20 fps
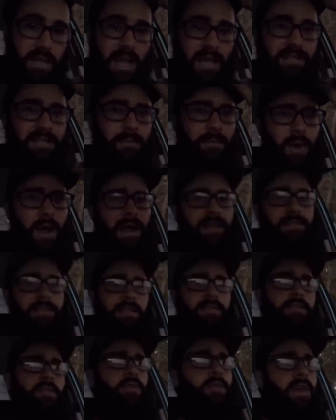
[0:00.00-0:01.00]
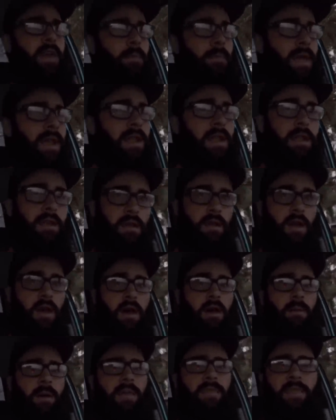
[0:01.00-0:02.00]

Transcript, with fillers: kind of surprised that there were that many. Um, I